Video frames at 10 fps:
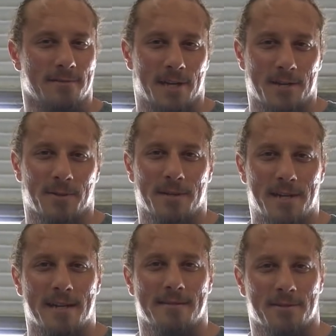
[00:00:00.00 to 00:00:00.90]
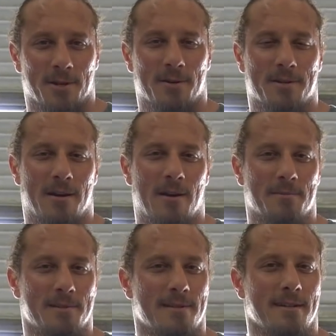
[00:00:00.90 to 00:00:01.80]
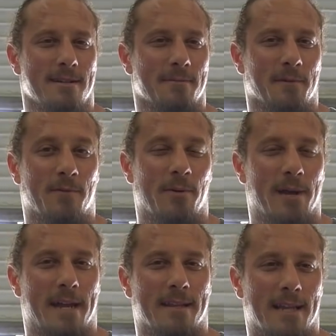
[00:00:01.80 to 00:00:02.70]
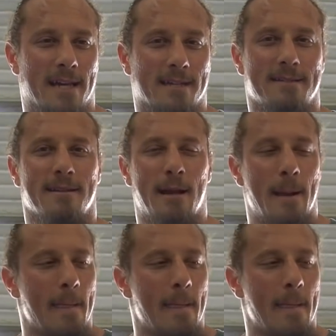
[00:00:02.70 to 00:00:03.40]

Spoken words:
just with the chest and shoulders and arms before we add in the legs.